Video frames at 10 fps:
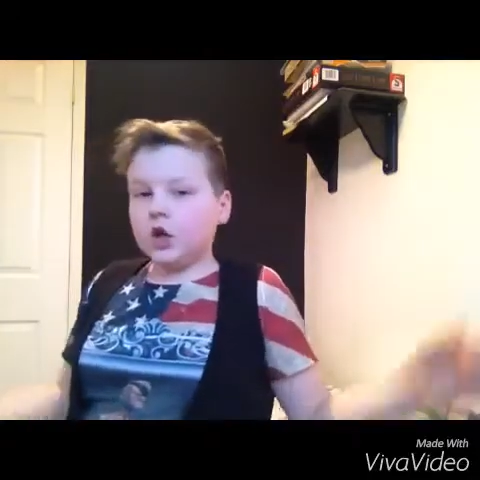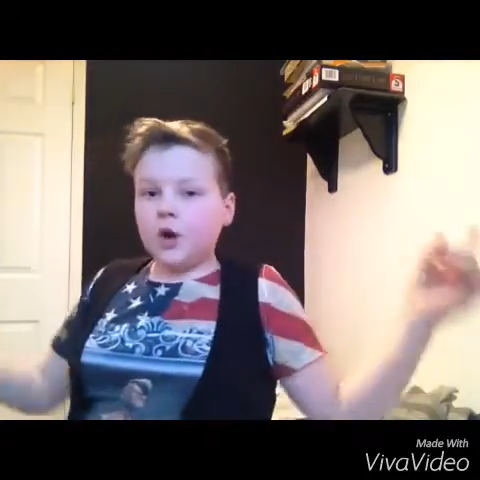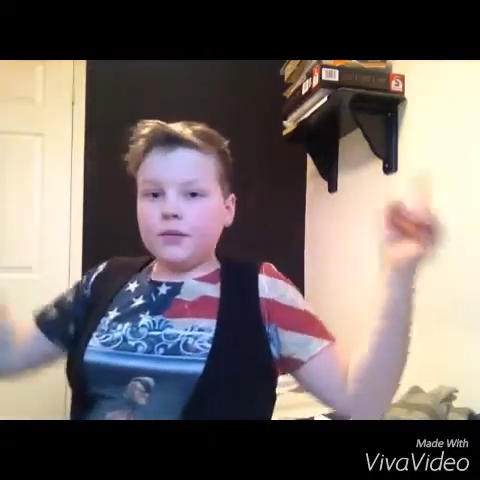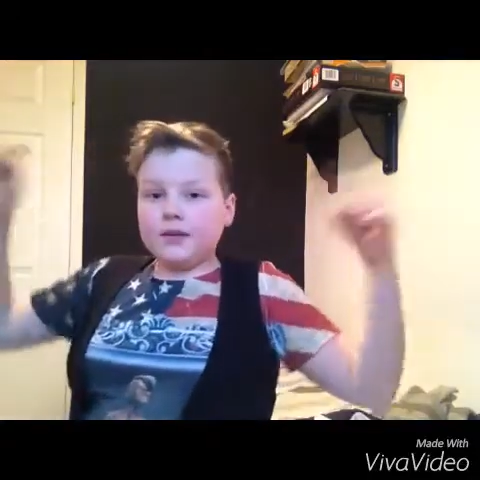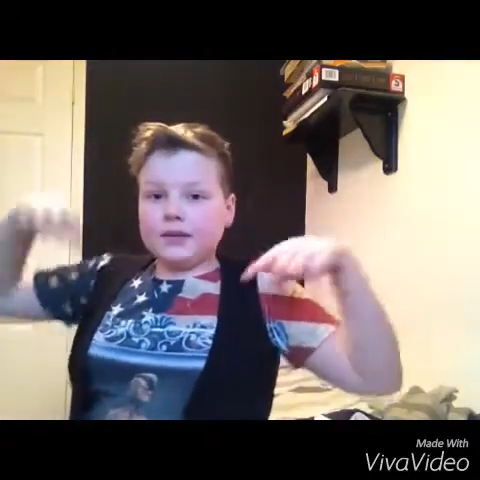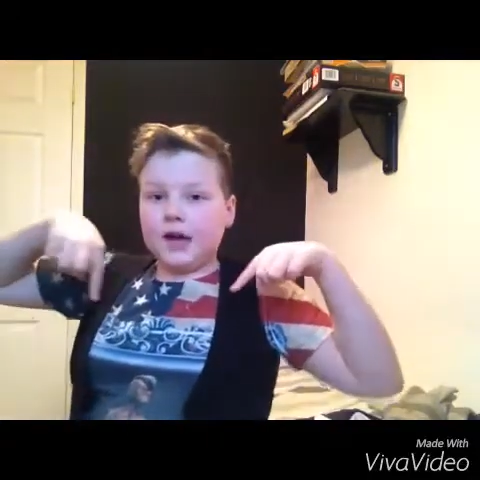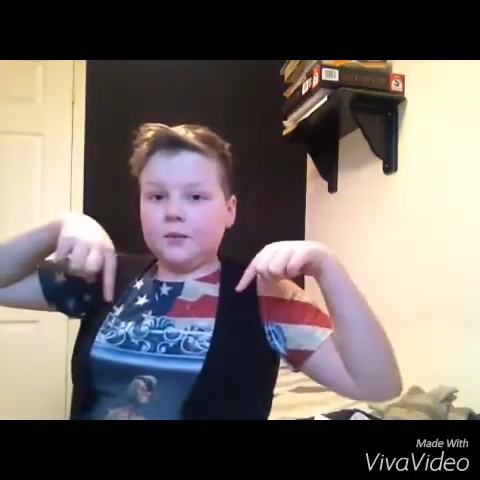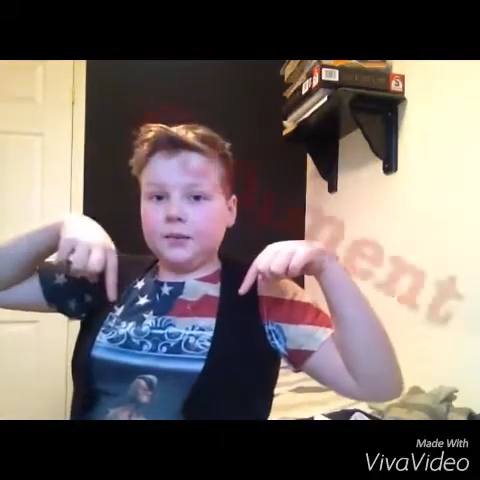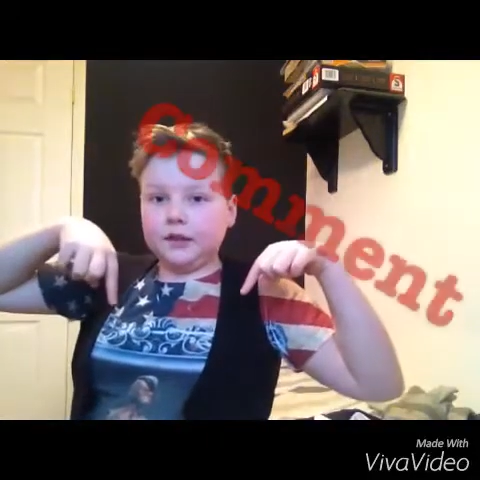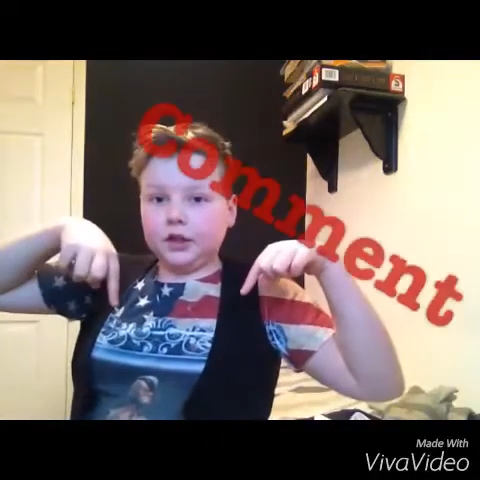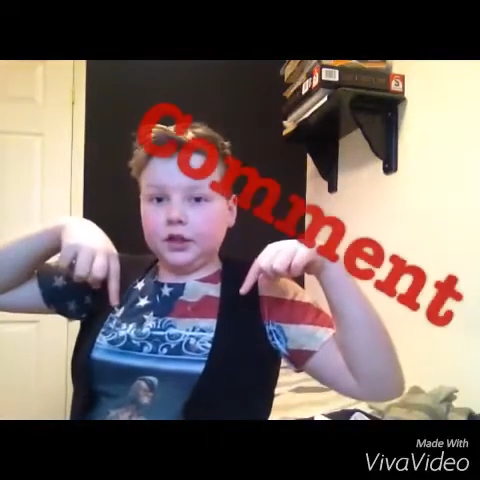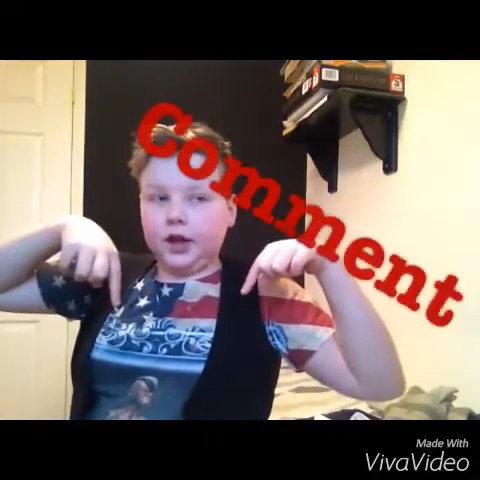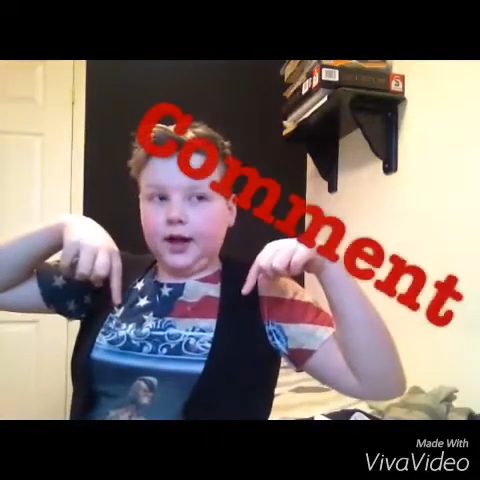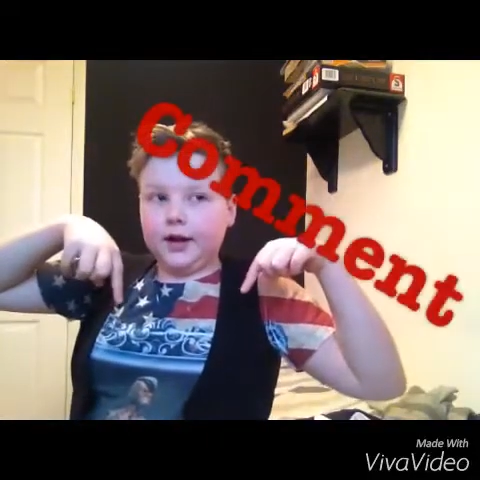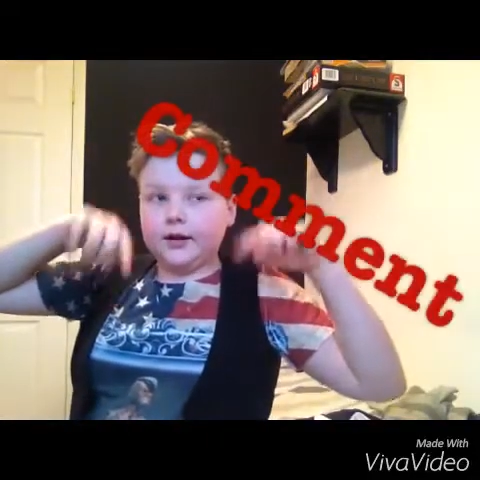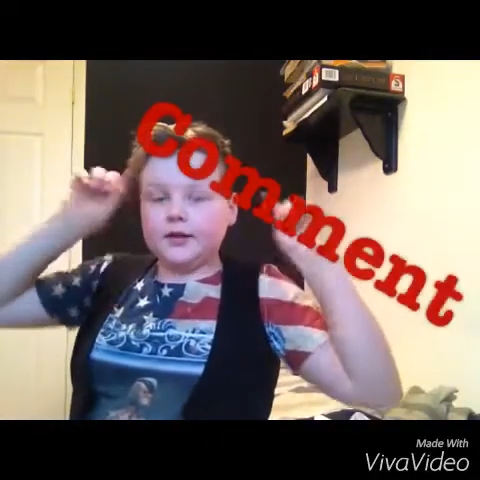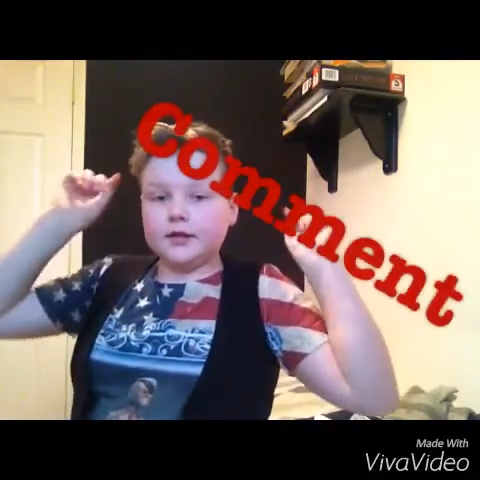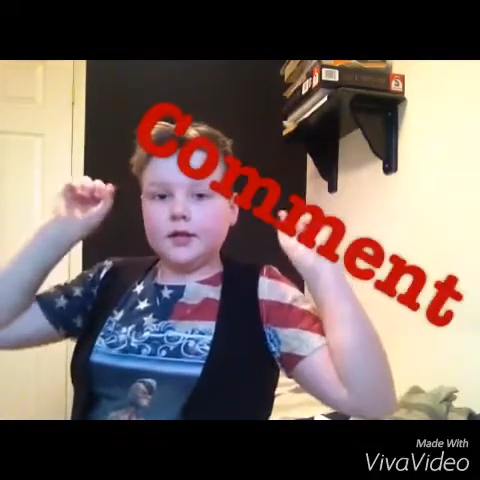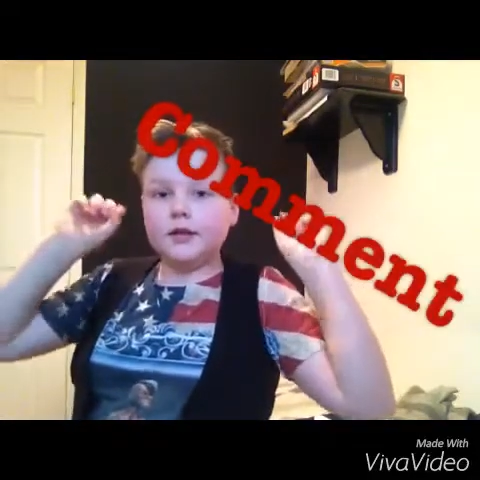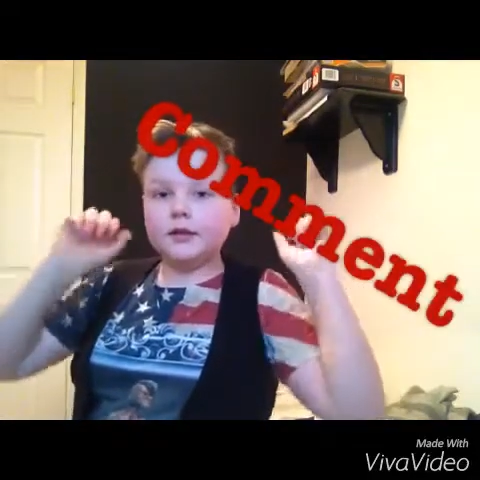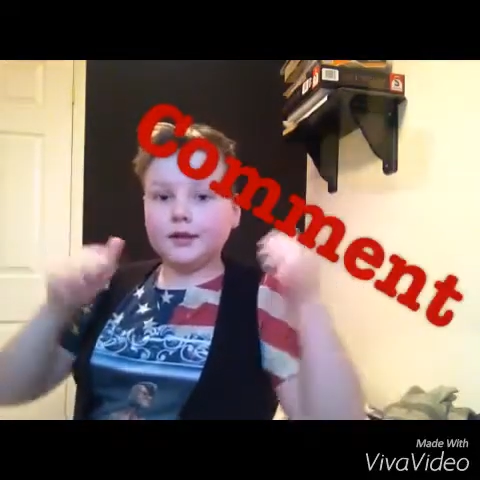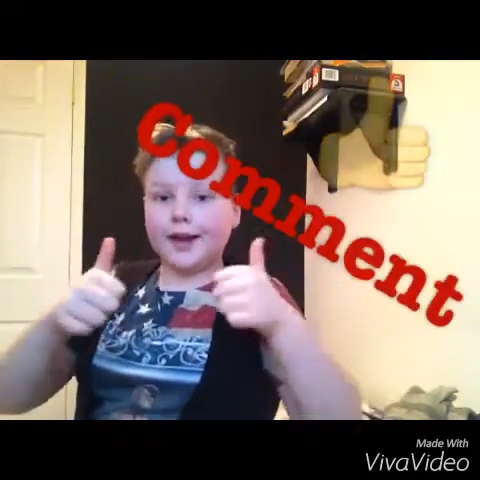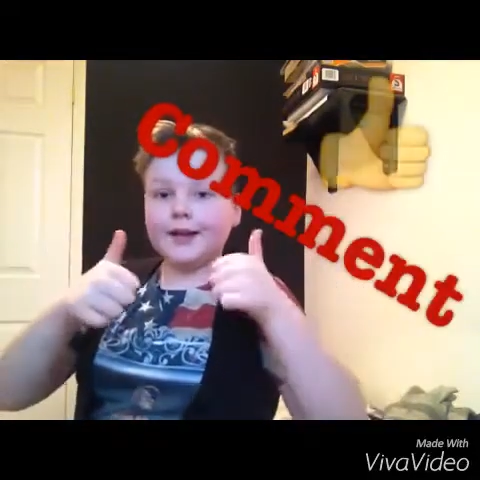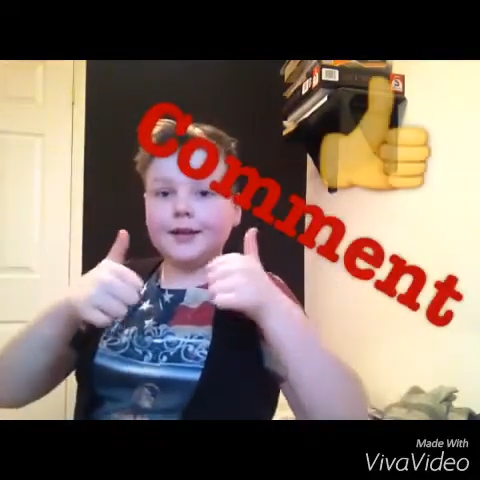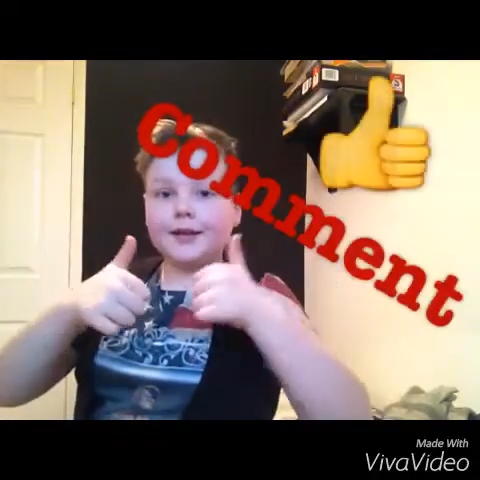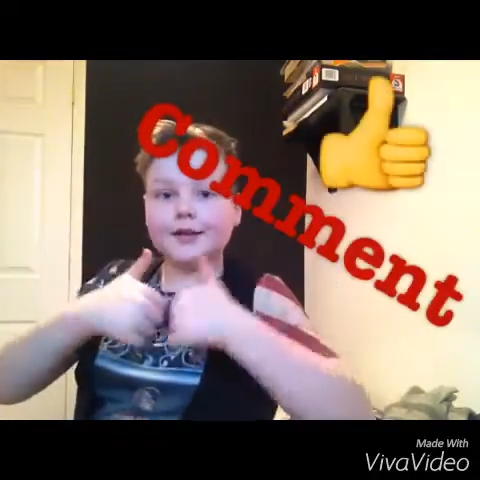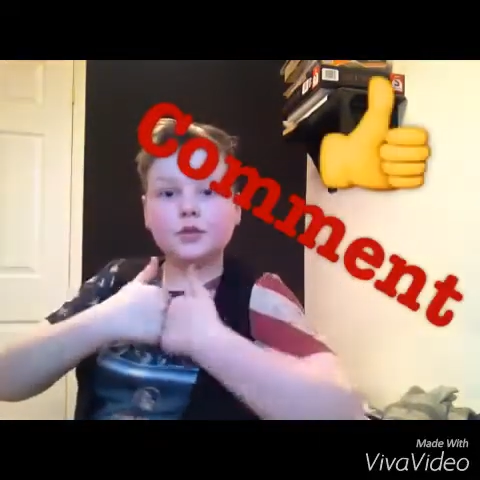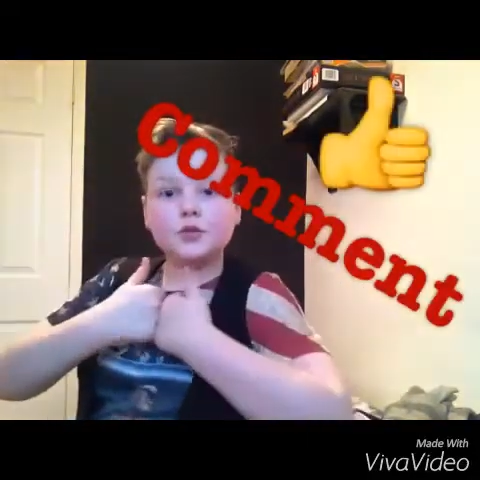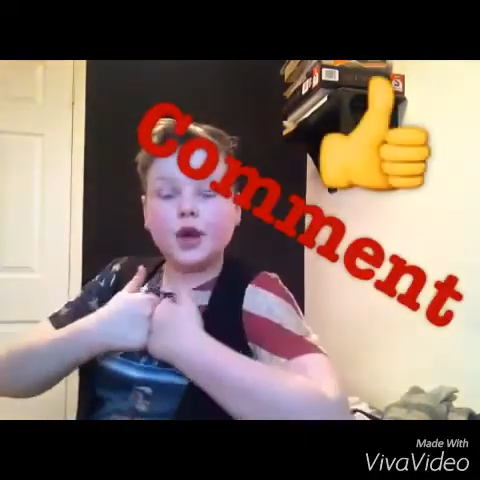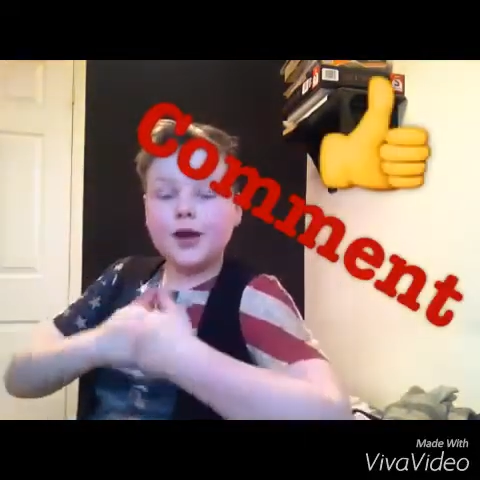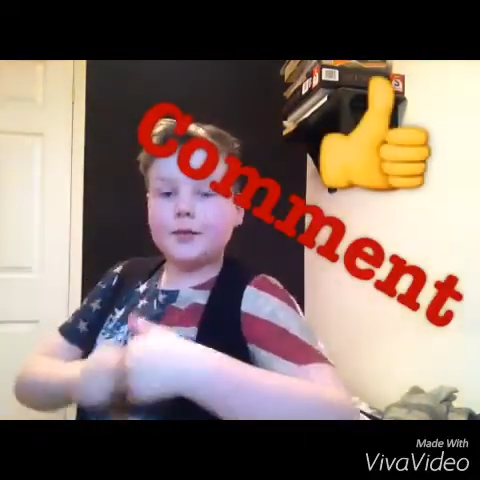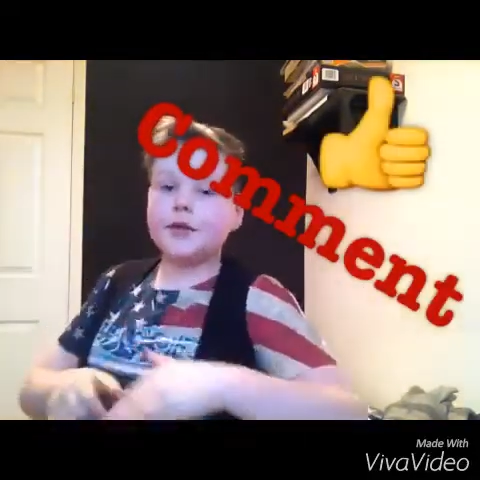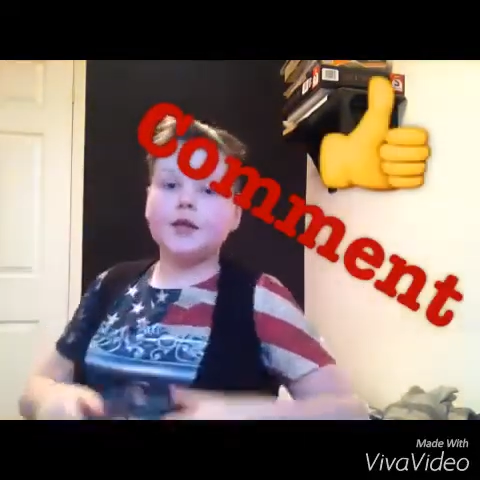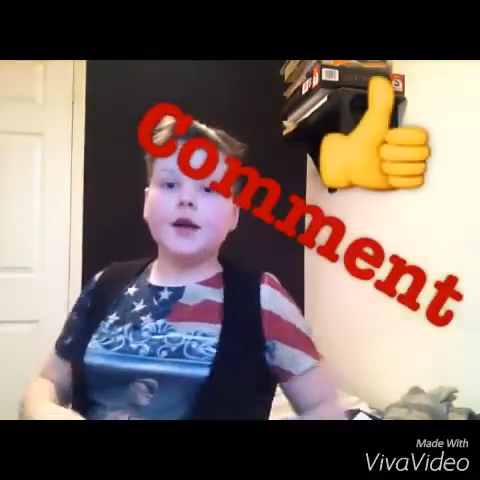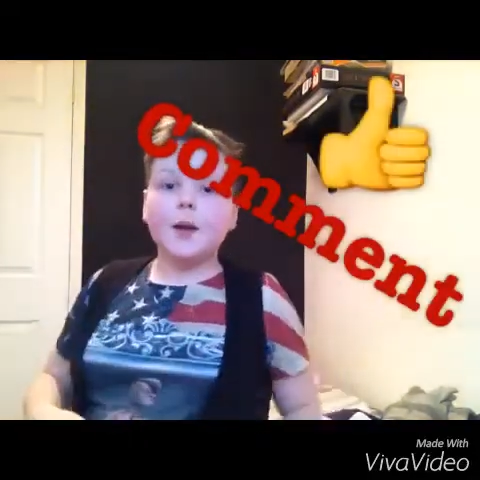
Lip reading: comment down below and like and subscribe.